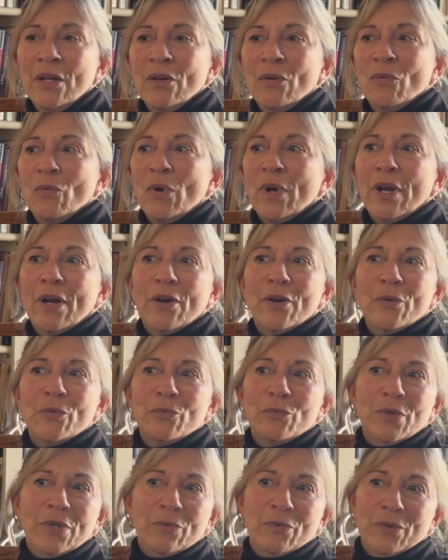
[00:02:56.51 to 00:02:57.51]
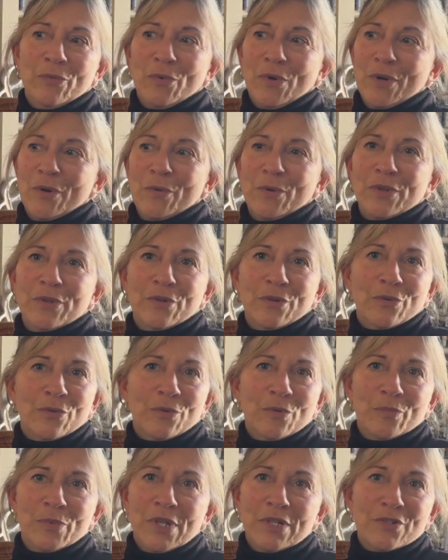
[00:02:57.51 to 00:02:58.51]
where we would work with a
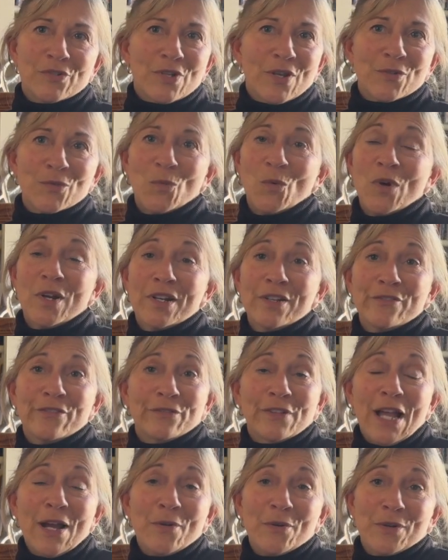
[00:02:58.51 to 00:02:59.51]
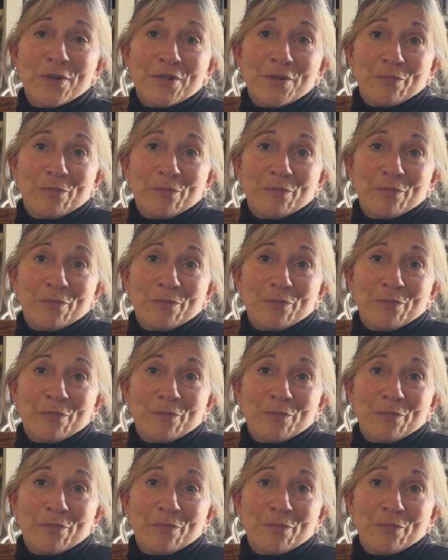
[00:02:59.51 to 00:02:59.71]
group that just wanted flower